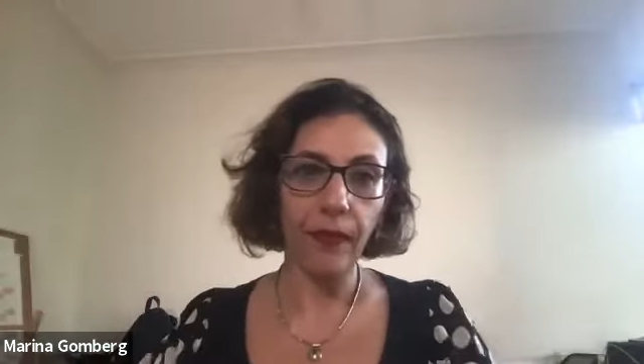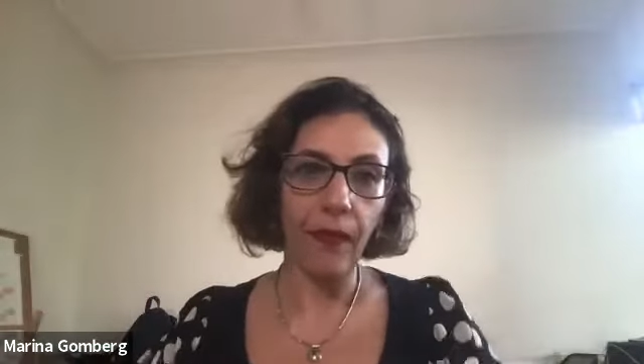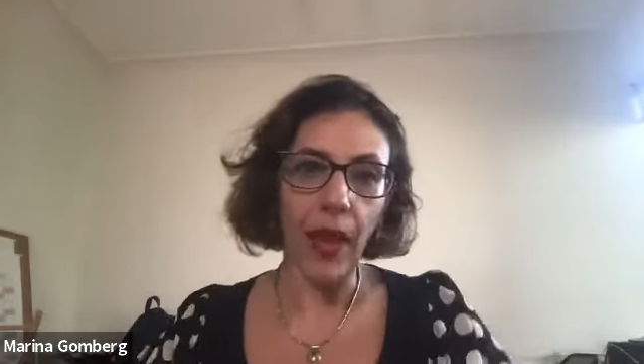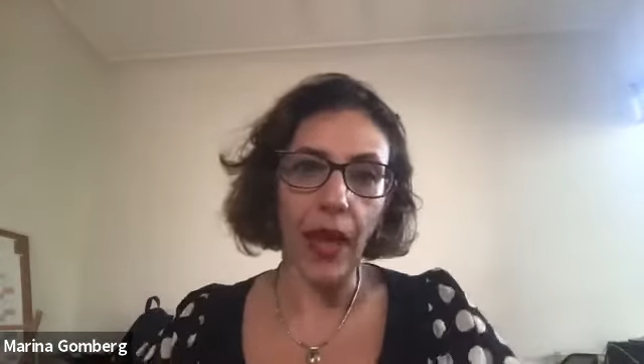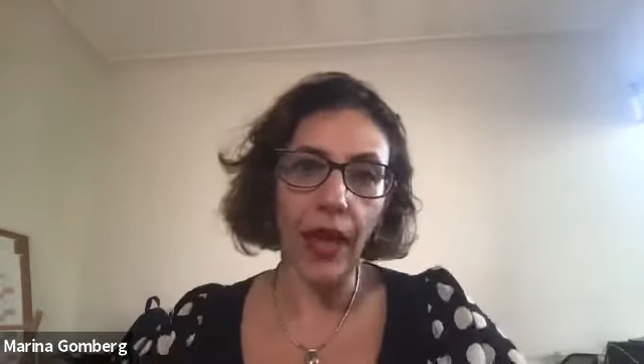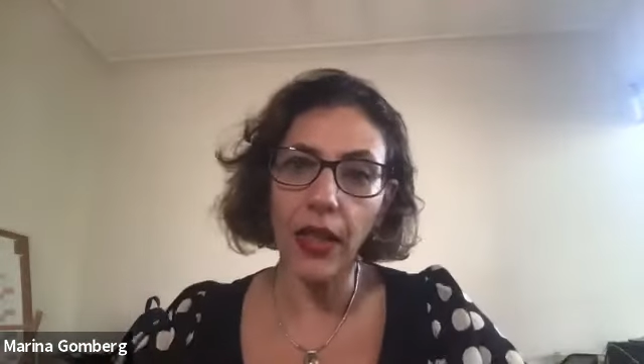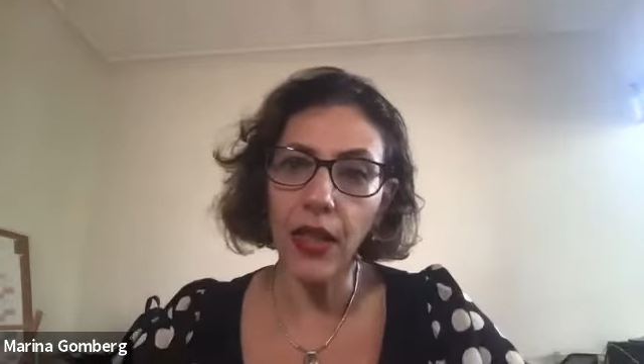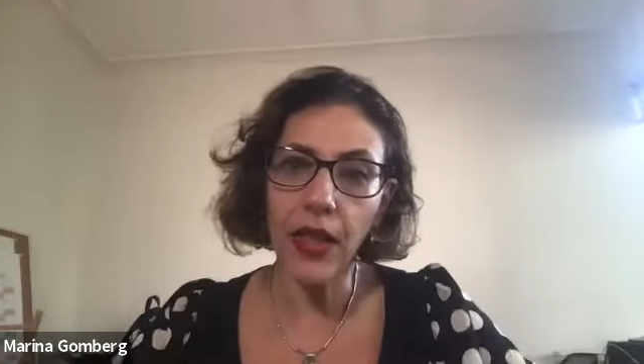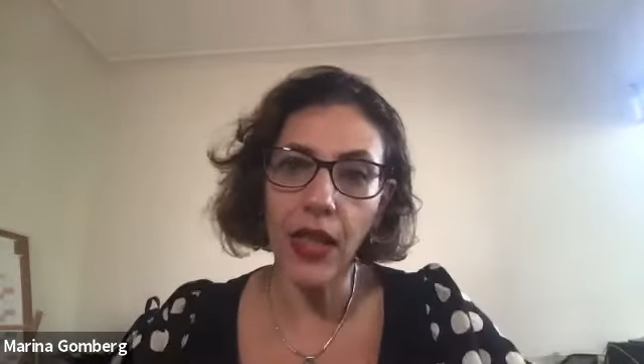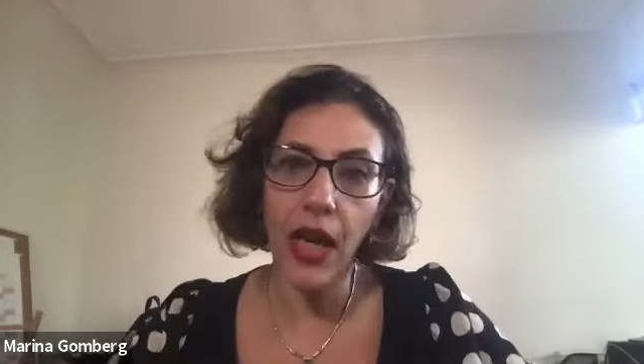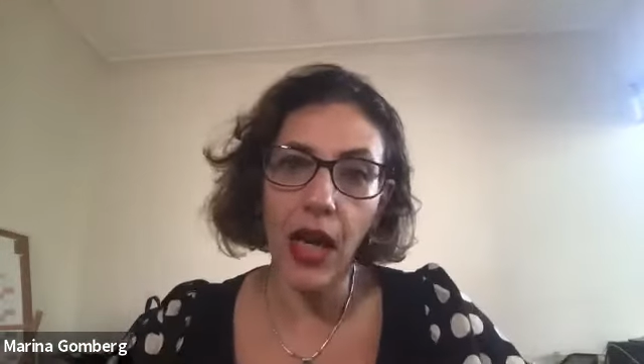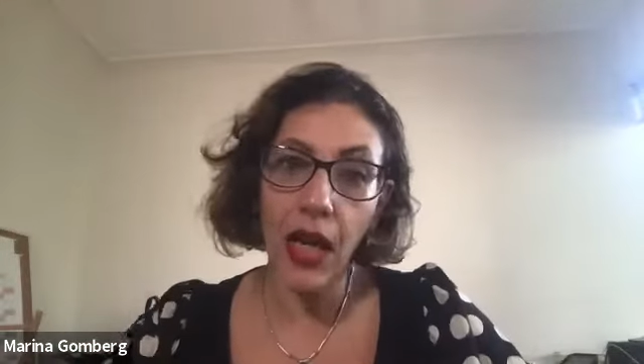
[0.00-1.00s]
And
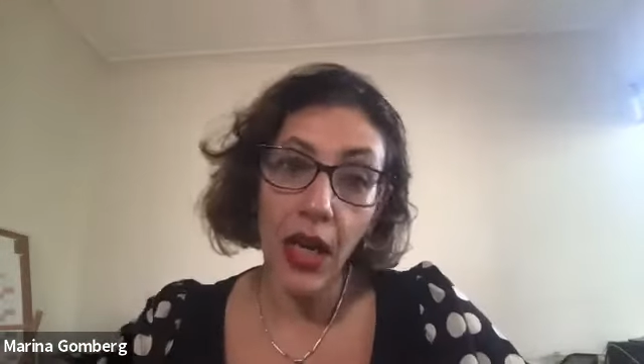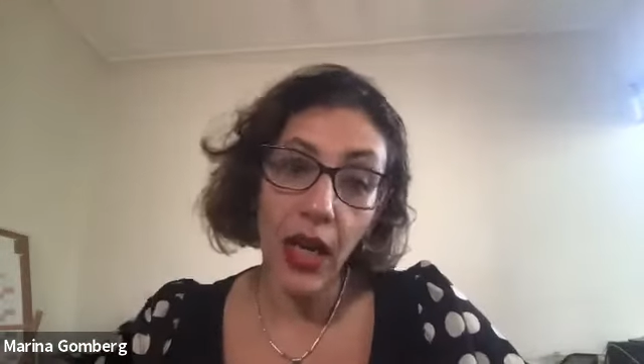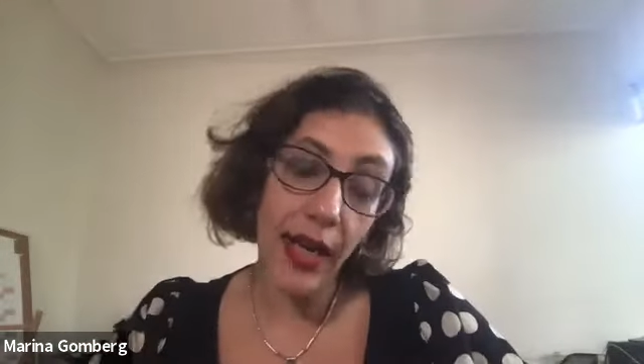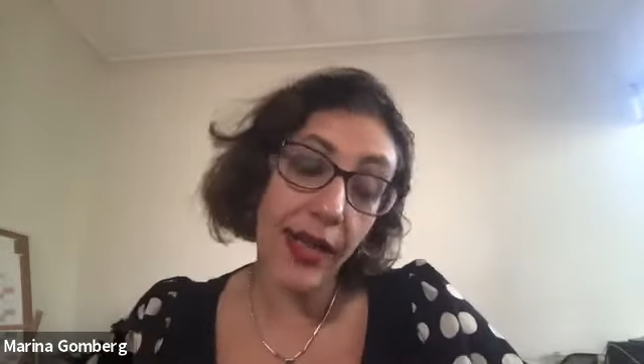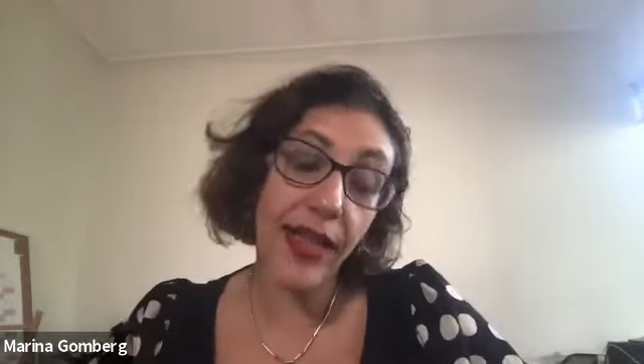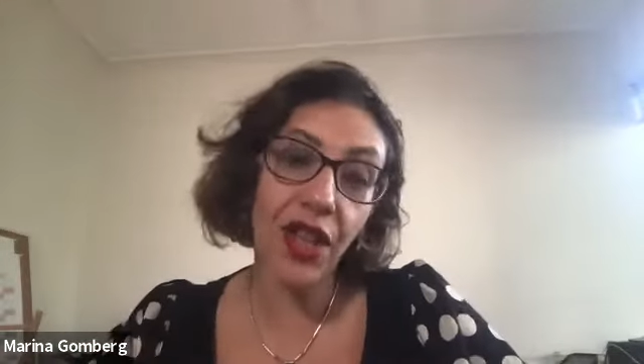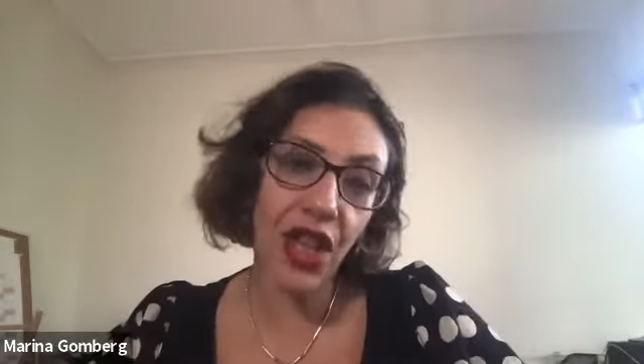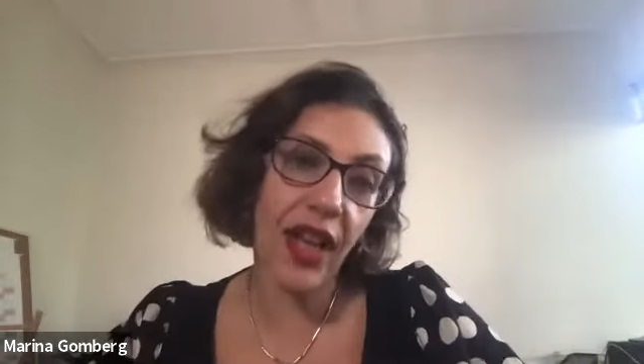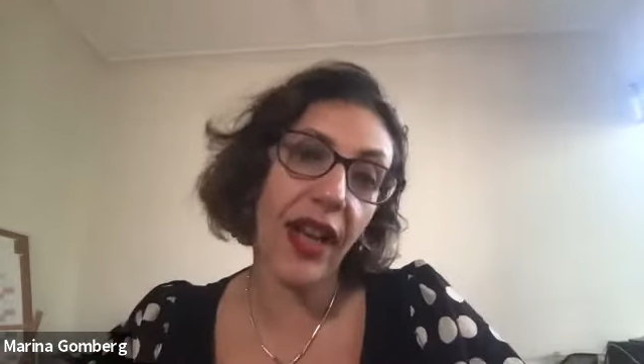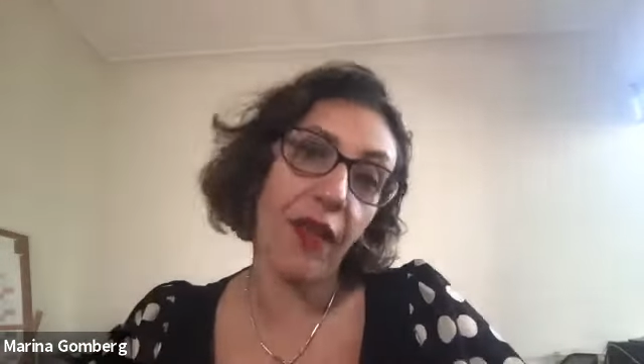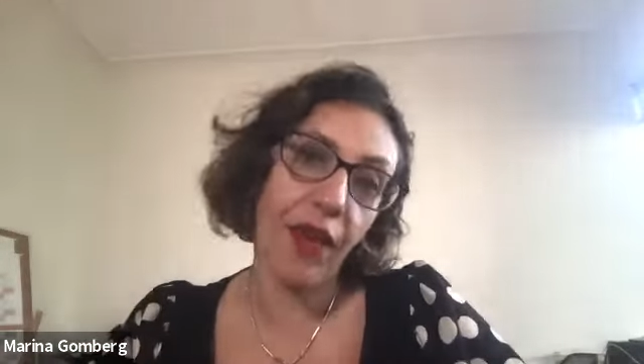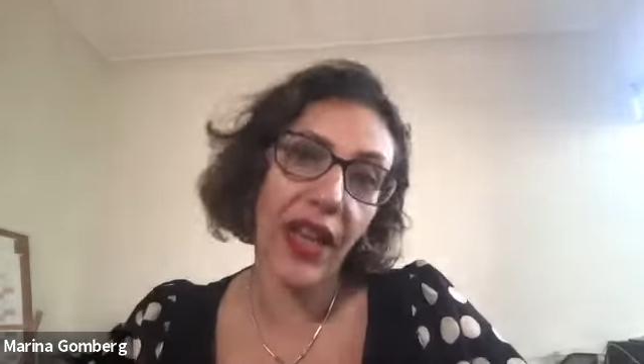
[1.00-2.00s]
it's actually
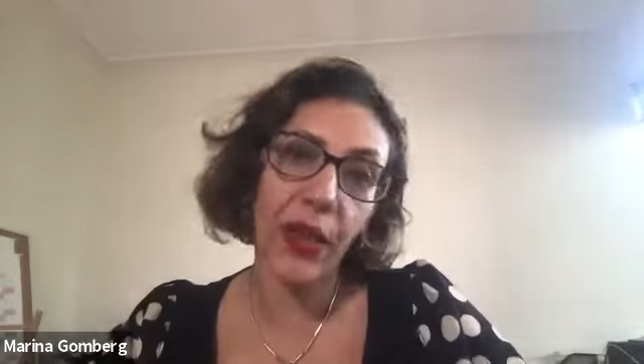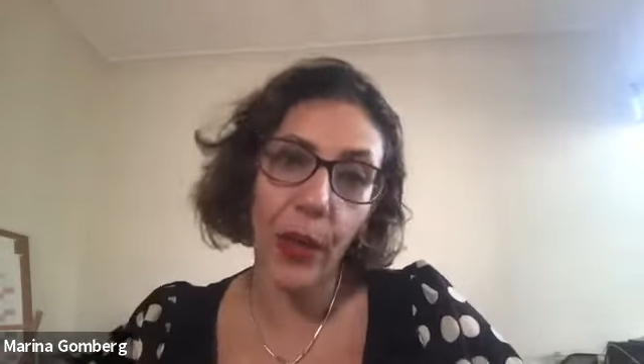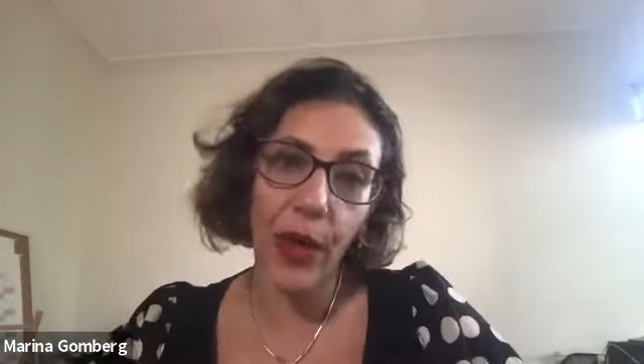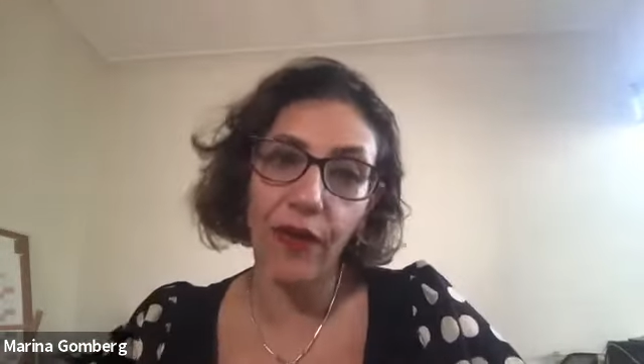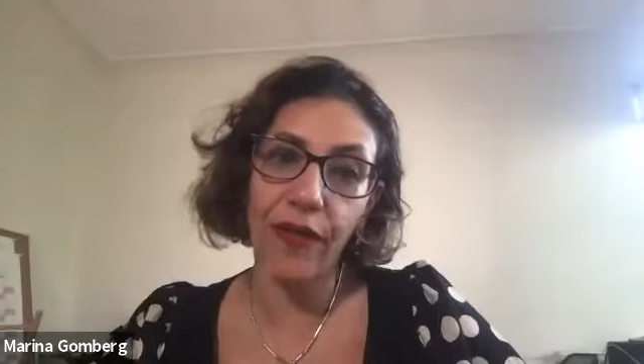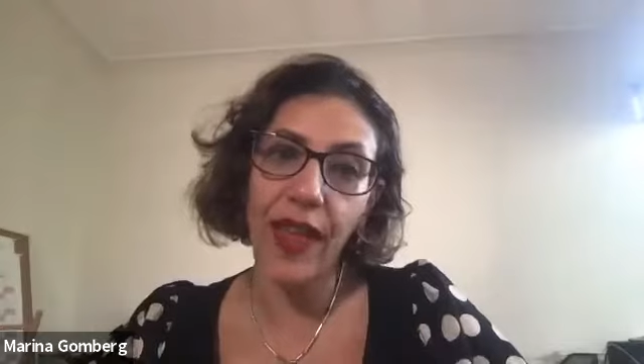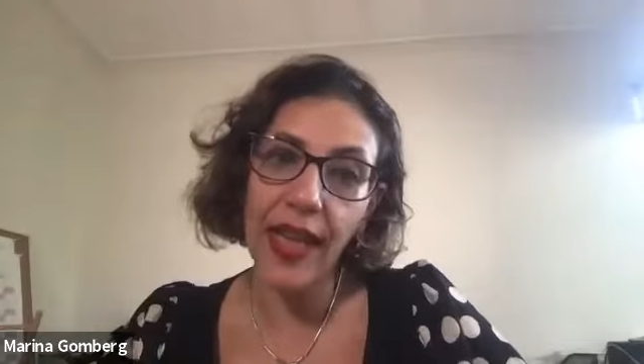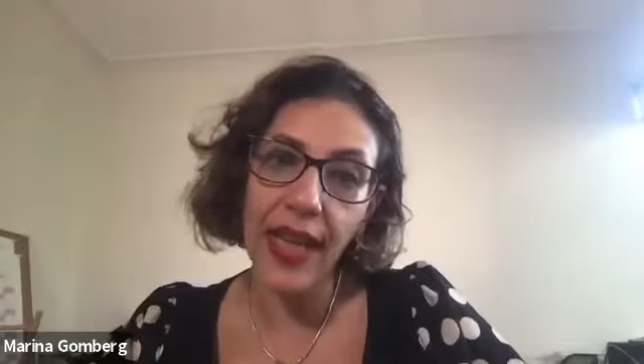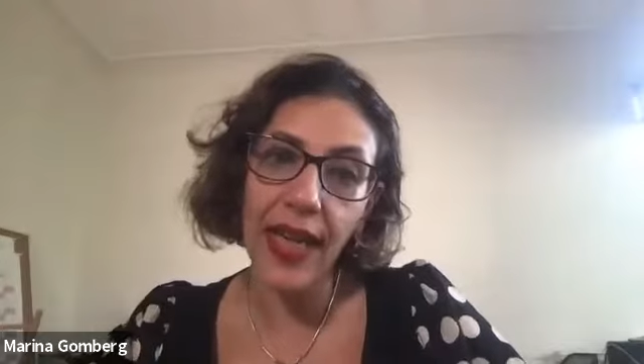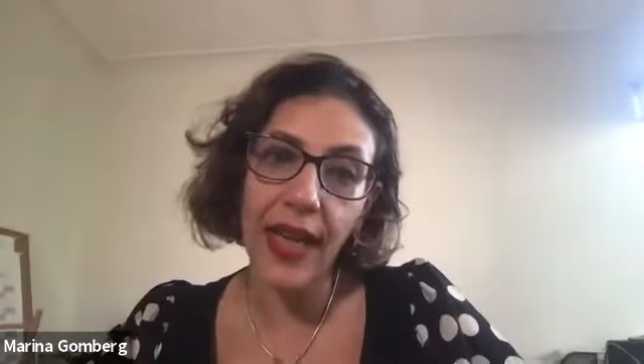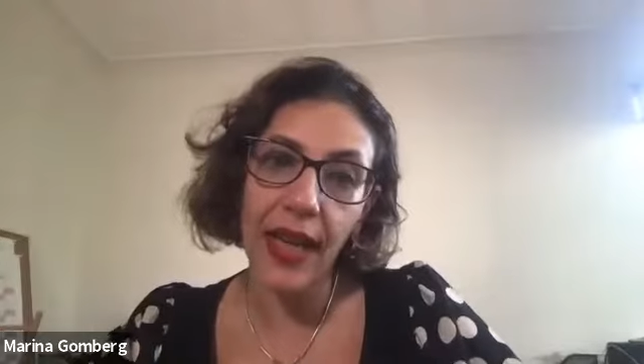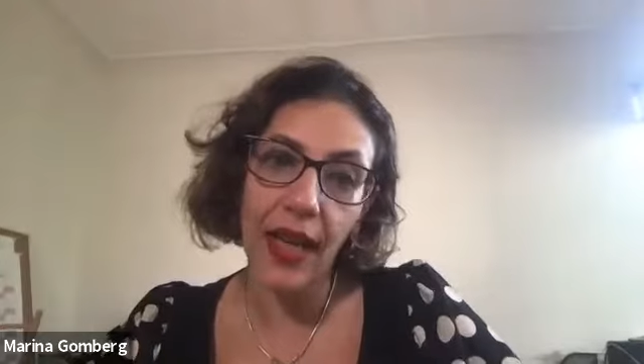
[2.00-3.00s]
a great way of
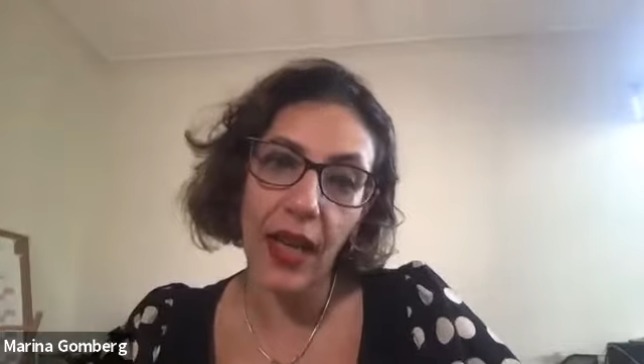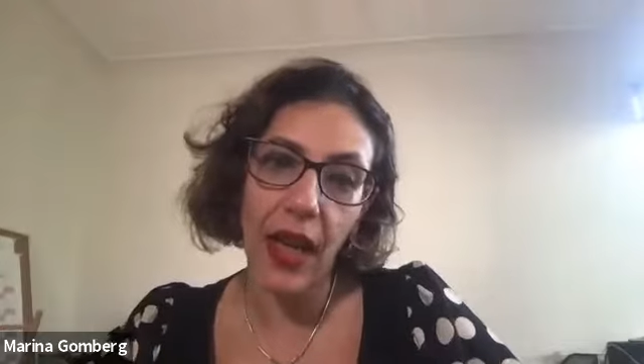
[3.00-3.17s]
healing.